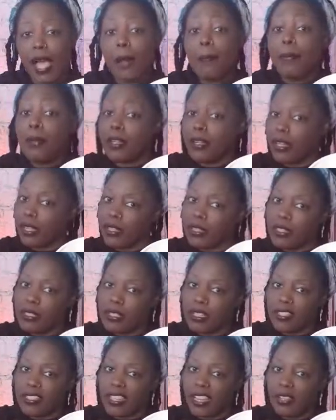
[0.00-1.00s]
I put it in
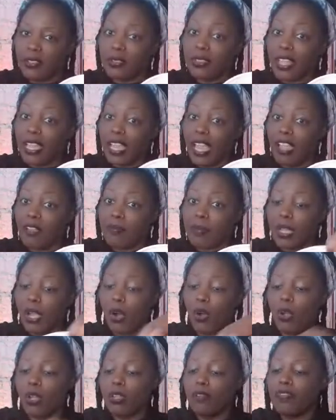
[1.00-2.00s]
this container. They gave me
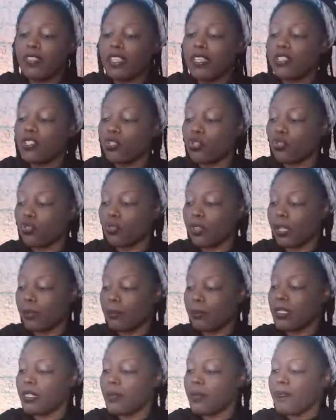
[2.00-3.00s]
all of these
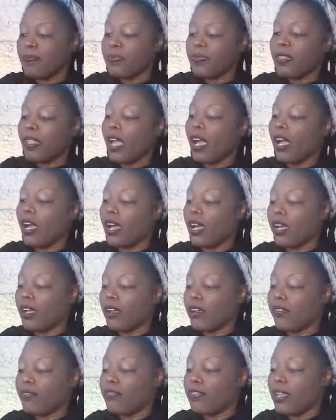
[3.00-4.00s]
strips
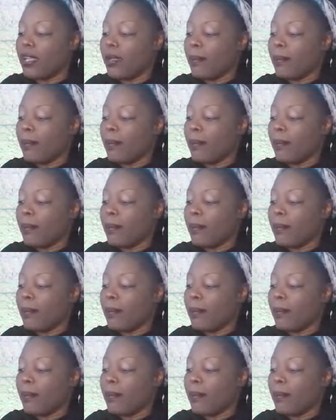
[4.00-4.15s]
of